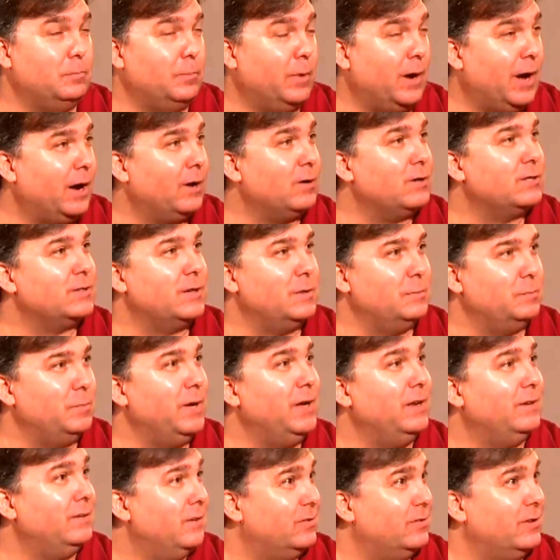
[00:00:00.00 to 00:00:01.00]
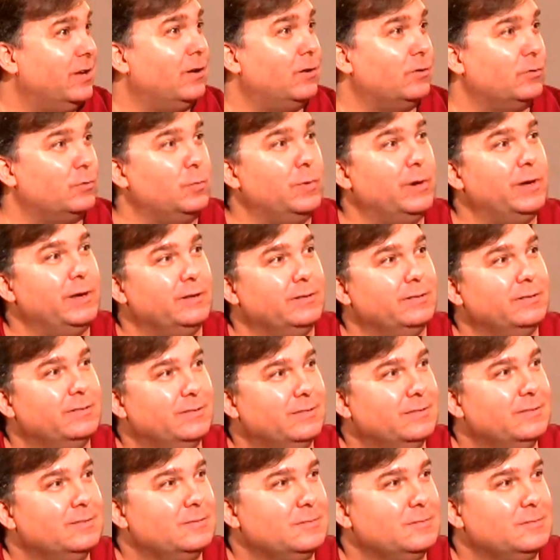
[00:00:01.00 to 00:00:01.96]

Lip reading: buyers compete, the sellers win.